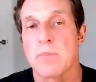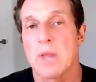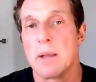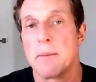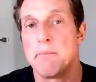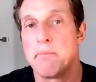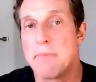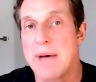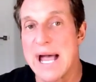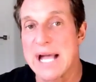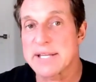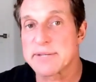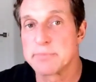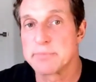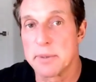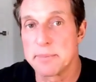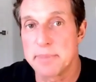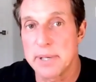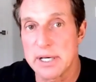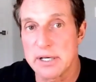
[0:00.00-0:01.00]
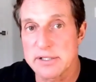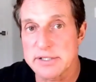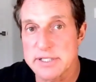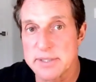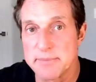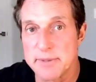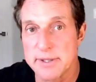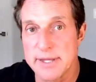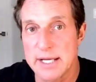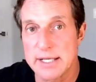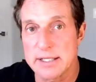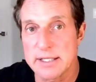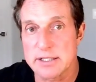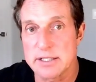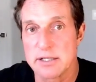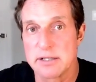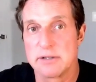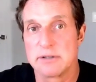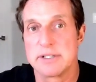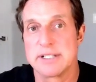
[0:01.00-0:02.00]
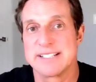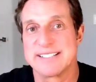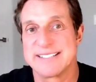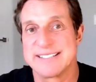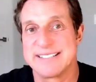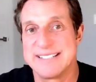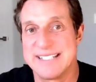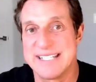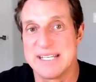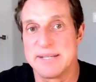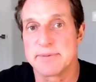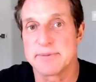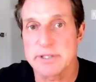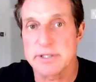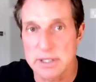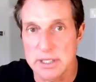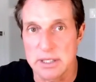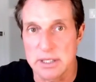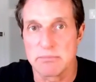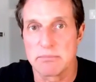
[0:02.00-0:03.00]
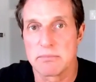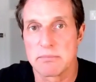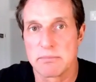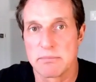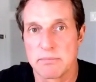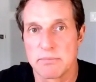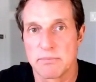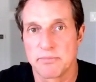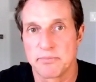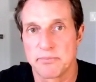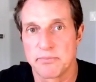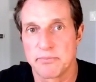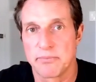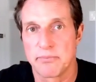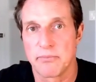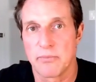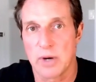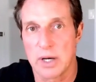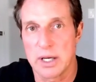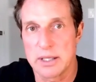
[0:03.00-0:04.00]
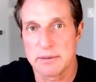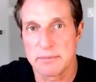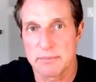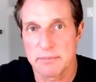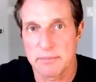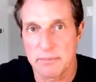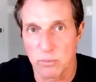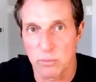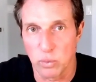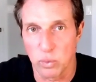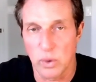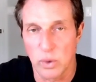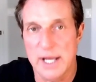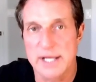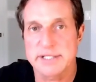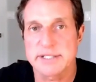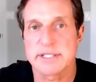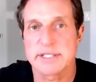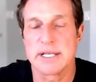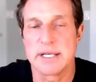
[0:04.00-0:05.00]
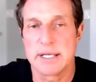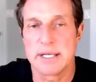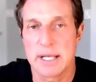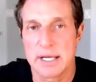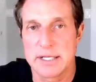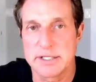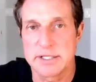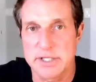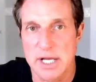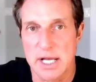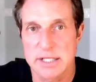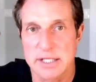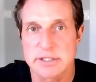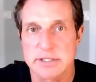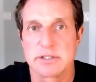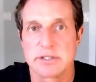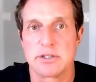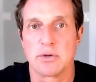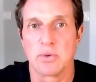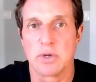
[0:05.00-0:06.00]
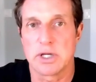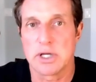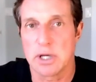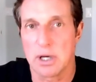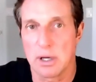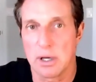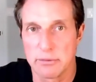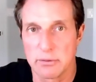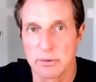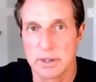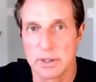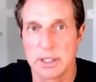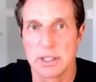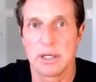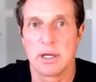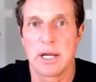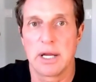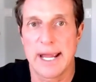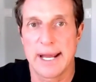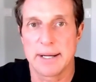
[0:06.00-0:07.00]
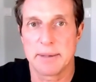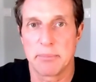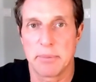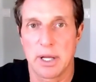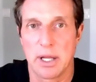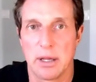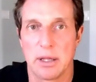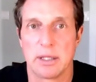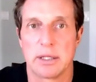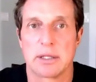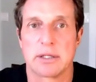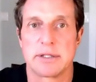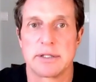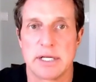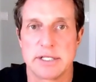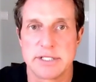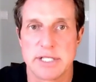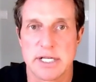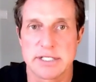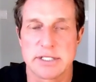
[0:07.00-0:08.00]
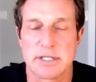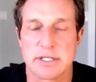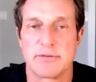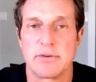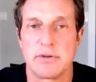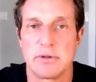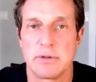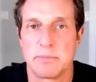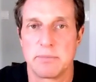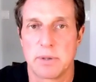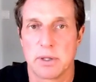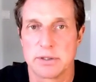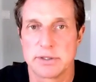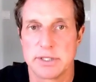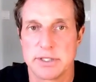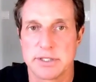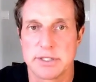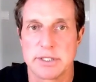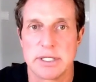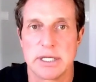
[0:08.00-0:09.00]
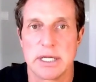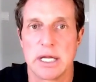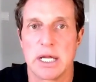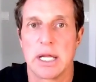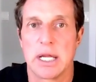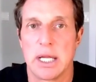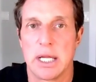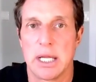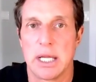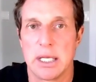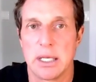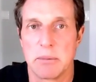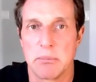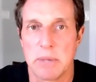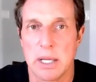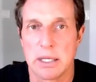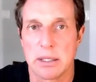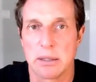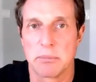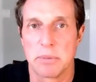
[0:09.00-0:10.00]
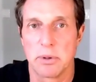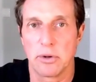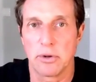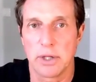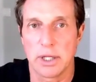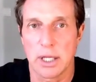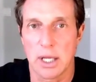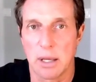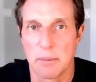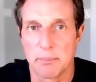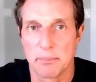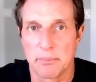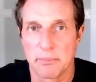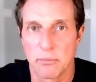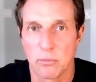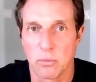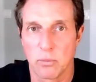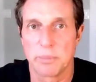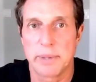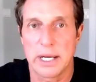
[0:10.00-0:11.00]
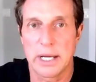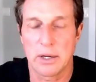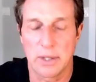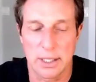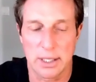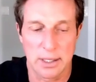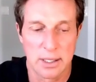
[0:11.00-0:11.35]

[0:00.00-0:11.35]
Maximum parasympathetic tone is deep sleep, right? Rest and digest. You're recovering, anabolic, digesting food, partitioning, getting better, building up, repairing.